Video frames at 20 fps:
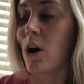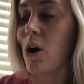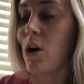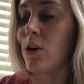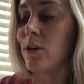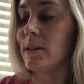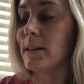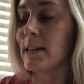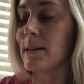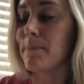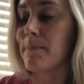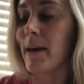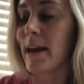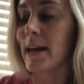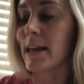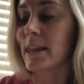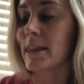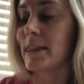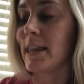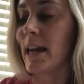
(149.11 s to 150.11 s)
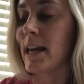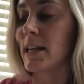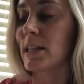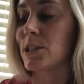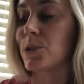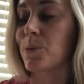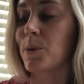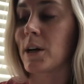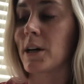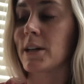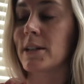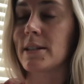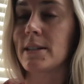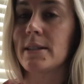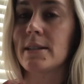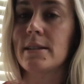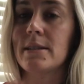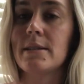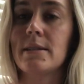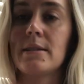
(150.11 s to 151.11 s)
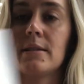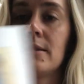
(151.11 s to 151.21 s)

only make things worse.